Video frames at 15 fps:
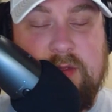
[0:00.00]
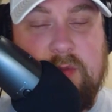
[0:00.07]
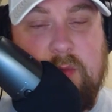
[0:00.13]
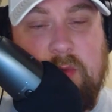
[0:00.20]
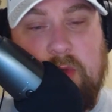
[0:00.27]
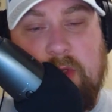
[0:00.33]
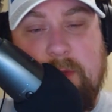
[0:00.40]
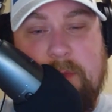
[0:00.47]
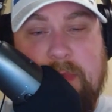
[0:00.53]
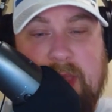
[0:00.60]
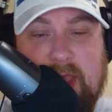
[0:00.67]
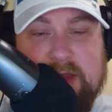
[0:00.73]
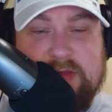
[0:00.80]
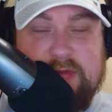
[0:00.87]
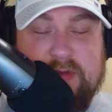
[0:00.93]
Welcome
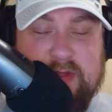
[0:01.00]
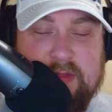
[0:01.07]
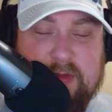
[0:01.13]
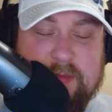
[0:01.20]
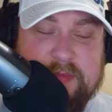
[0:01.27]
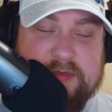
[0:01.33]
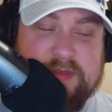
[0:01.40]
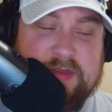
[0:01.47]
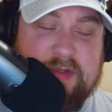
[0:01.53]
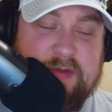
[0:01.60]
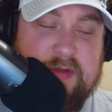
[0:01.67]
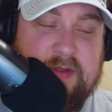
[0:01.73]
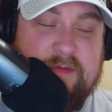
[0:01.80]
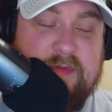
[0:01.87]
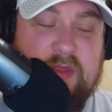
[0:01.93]
back to another episode
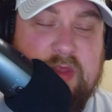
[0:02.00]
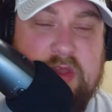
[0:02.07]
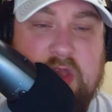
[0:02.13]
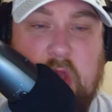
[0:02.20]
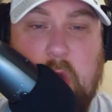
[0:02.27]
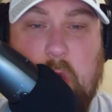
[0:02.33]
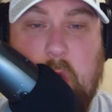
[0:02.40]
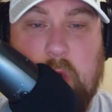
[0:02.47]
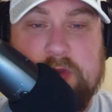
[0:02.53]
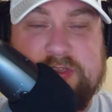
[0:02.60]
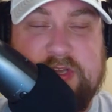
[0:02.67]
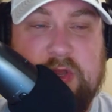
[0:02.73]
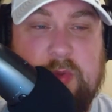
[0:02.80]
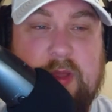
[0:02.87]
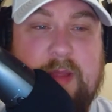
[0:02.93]
of the No
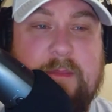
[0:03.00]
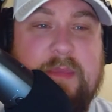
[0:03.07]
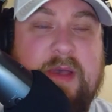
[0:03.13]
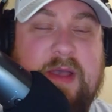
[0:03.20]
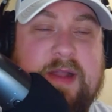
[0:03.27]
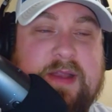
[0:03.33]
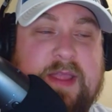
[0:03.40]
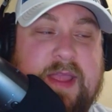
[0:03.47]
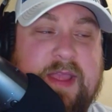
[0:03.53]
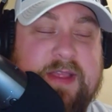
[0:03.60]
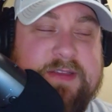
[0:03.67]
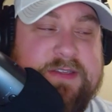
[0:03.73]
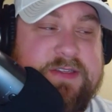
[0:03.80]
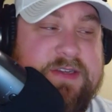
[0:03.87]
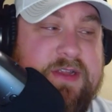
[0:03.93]
Horsing Around
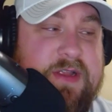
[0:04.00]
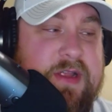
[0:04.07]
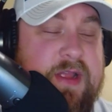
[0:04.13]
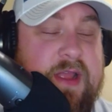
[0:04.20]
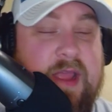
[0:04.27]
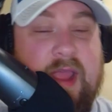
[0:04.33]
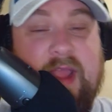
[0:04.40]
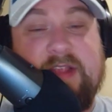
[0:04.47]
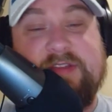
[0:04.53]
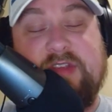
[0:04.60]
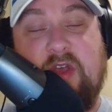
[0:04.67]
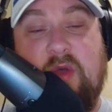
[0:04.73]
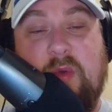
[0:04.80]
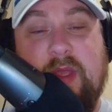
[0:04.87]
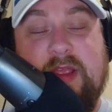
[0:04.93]
podcast. As
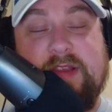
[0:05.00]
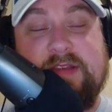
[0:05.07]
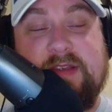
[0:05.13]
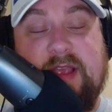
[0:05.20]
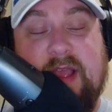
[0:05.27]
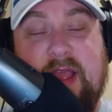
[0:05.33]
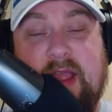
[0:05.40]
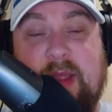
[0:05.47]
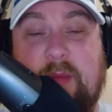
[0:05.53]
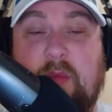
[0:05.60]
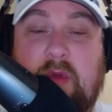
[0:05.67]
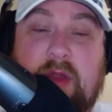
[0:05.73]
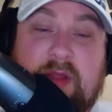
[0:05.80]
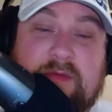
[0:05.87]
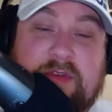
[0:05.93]
always, I am
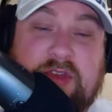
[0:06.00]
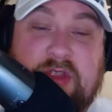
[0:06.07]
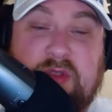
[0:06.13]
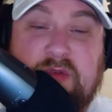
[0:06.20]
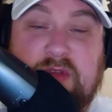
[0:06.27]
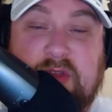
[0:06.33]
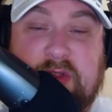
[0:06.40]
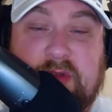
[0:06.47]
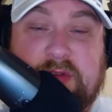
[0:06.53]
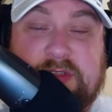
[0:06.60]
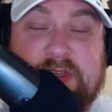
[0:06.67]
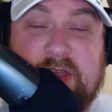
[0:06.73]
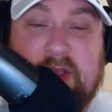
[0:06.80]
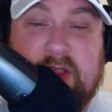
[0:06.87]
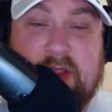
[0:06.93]
one of two dudes
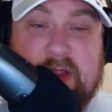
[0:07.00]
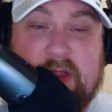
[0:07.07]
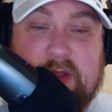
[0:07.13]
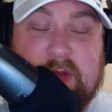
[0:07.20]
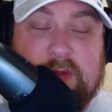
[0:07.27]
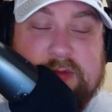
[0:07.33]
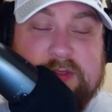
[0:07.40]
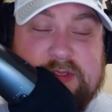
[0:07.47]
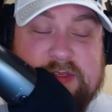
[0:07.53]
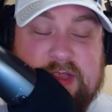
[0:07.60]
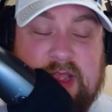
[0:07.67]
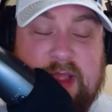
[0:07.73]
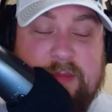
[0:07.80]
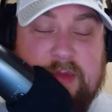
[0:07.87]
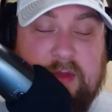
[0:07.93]
talking Colts.
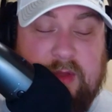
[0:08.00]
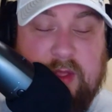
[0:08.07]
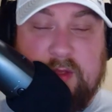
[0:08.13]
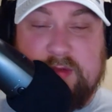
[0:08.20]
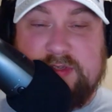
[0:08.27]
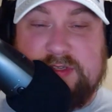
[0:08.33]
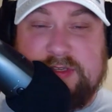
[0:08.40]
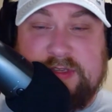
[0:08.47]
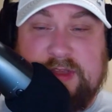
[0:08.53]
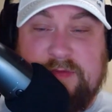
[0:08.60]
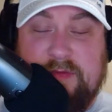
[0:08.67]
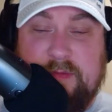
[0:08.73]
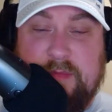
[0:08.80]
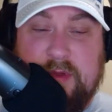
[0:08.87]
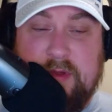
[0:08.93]
I'm your host,
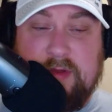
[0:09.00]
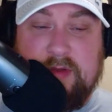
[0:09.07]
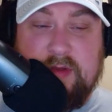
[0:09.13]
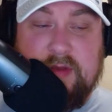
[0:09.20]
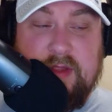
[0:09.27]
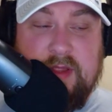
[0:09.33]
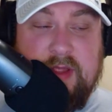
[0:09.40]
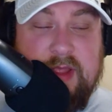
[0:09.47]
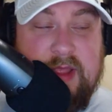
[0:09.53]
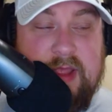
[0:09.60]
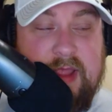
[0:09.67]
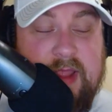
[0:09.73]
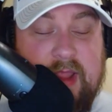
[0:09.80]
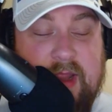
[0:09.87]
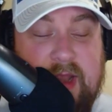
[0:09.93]
Stephen Burton,
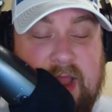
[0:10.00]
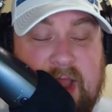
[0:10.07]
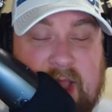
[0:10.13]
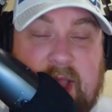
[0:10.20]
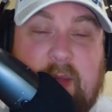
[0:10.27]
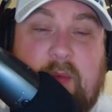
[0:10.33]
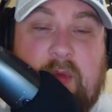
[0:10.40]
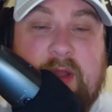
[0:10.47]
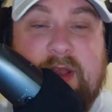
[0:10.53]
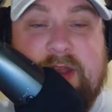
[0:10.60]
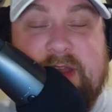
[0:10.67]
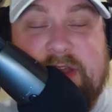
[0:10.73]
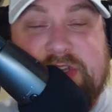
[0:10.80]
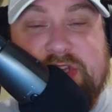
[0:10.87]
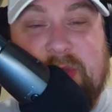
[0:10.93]
and I wanted
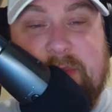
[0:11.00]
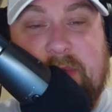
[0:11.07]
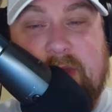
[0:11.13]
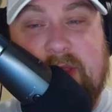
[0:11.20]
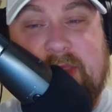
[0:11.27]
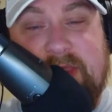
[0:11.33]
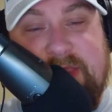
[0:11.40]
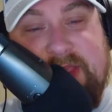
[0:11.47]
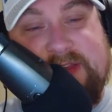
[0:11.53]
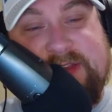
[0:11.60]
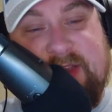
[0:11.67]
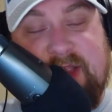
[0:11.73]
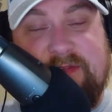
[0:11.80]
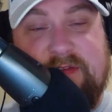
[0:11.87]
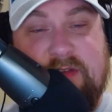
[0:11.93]
to jump on this
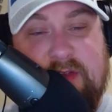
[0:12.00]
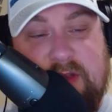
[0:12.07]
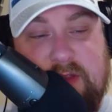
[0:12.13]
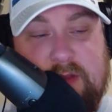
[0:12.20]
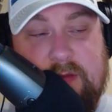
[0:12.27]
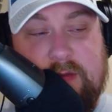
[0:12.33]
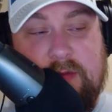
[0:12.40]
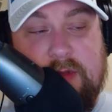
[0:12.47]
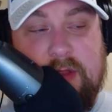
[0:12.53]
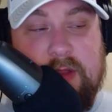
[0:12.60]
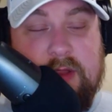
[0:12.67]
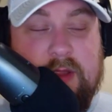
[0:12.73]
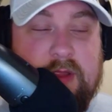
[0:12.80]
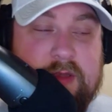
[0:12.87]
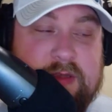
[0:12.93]
afternoon
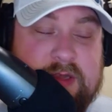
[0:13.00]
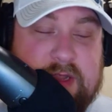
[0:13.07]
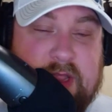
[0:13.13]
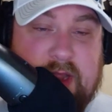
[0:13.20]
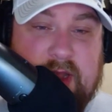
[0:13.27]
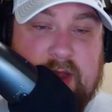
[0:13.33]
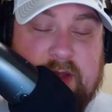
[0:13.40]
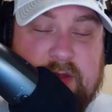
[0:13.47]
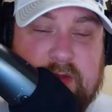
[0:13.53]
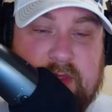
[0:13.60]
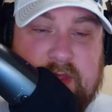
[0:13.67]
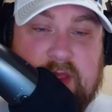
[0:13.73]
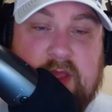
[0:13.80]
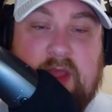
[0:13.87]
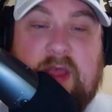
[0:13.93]
to kind of do the